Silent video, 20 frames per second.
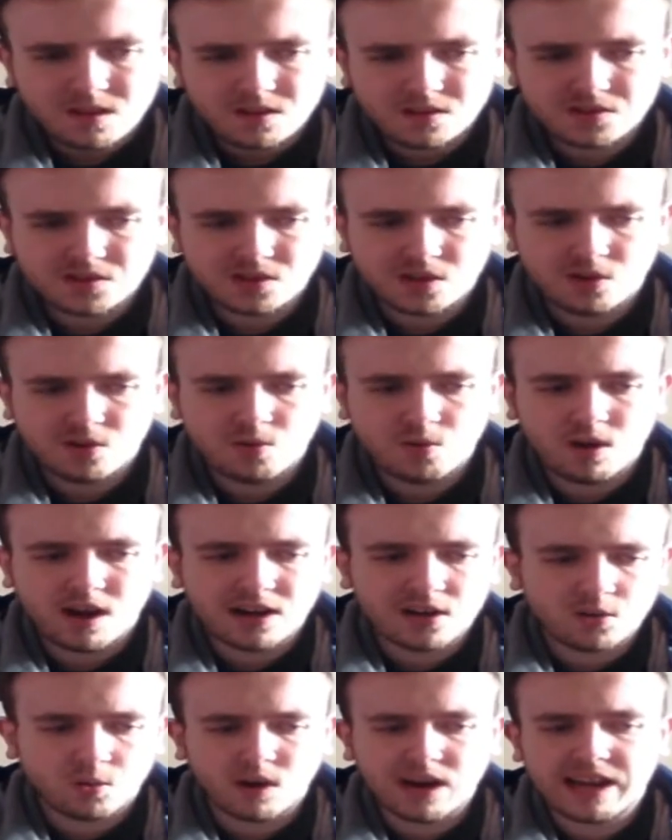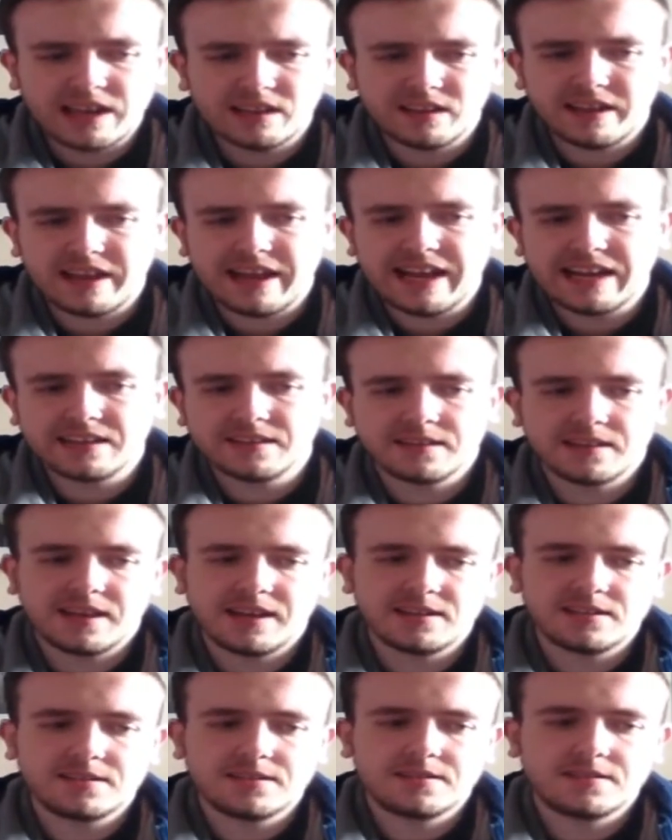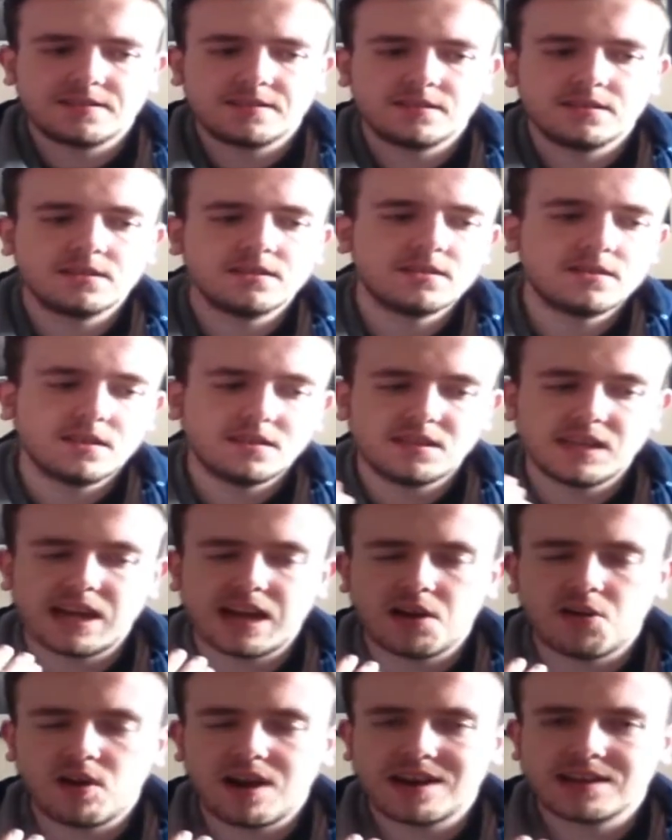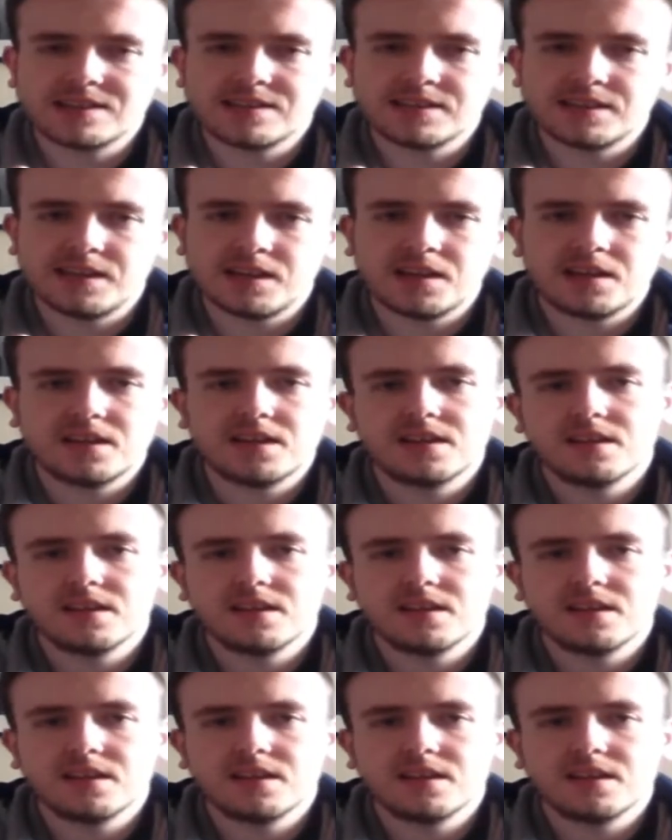So I quite like that the director